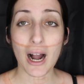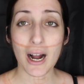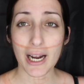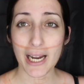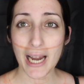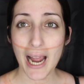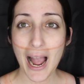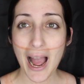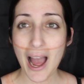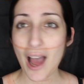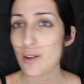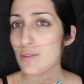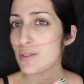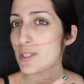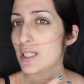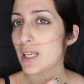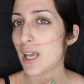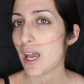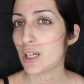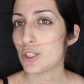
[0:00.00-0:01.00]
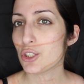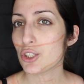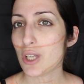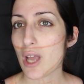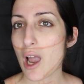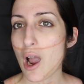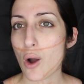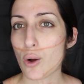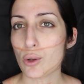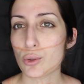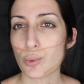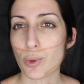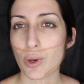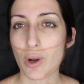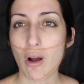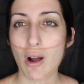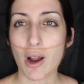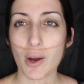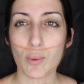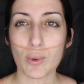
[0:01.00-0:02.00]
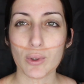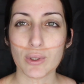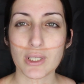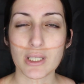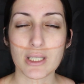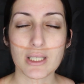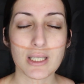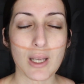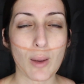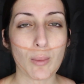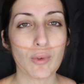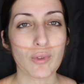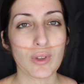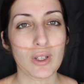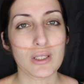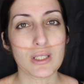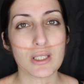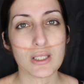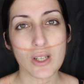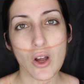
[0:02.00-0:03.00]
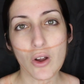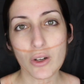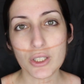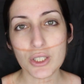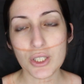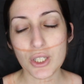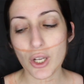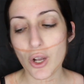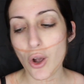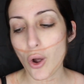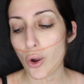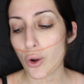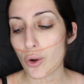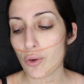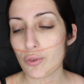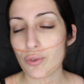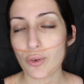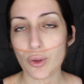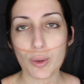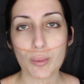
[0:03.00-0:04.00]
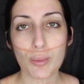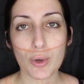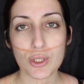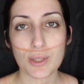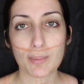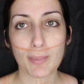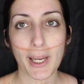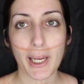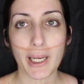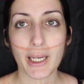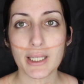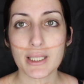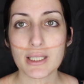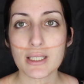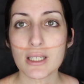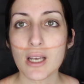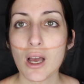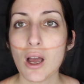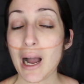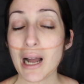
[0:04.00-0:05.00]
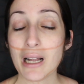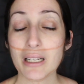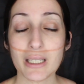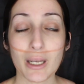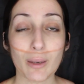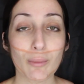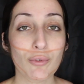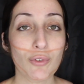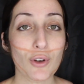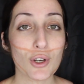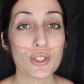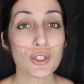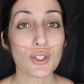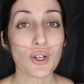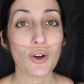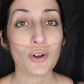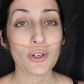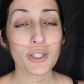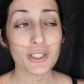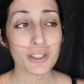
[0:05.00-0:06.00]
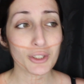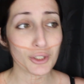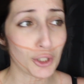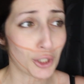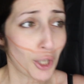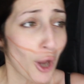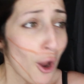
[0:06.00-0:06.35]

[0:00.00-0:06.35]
I have sketched out where I wanted some of the designs to go for the body paint, and I'm first going